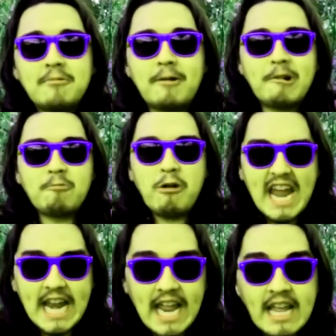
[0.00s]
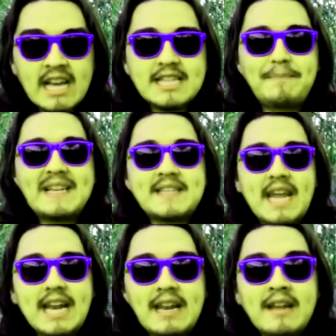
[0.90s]
when we're waiting to be
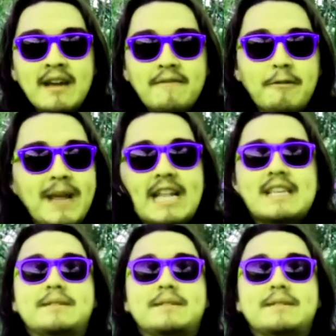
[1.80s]
seated for minutes.